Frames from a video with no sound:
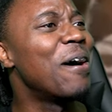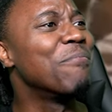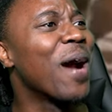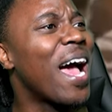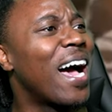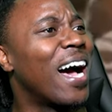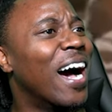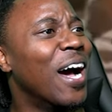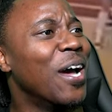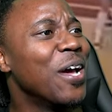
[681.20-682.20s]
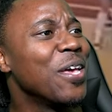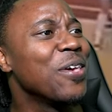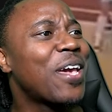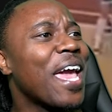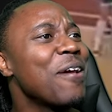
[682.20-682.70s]
bruh. You
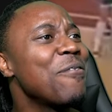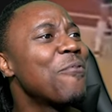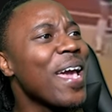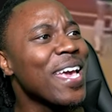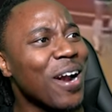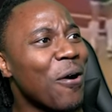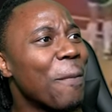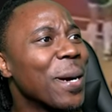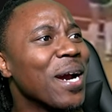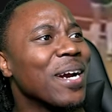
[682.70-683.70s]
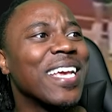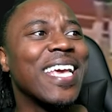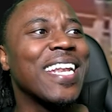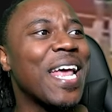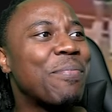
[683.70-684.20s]
can't wait on Bird to
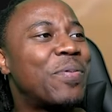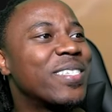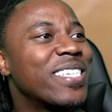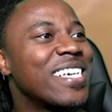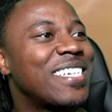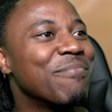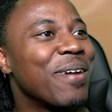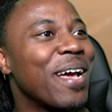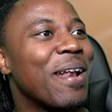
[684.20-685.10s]
get that position, man.